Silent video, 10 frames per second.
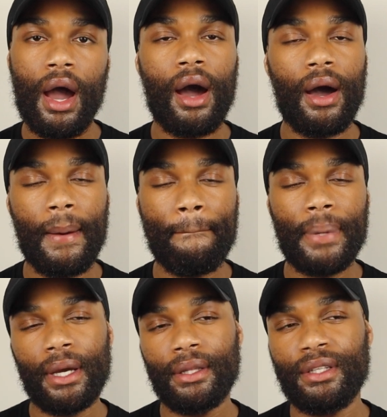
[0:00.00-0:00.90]

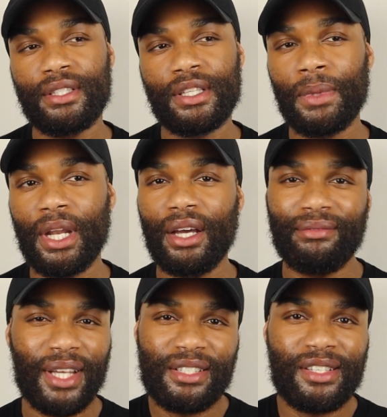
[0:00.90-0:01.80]
But this is something
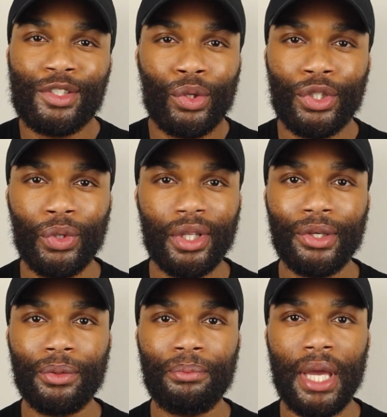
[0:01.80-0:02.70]
I just enjoy doing
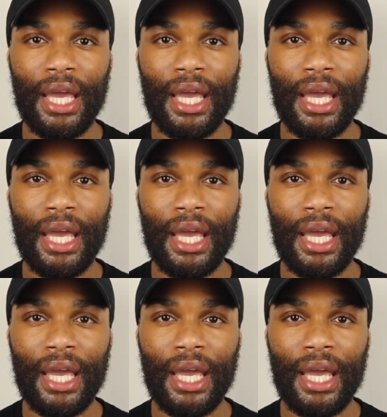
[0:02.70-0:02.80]
them,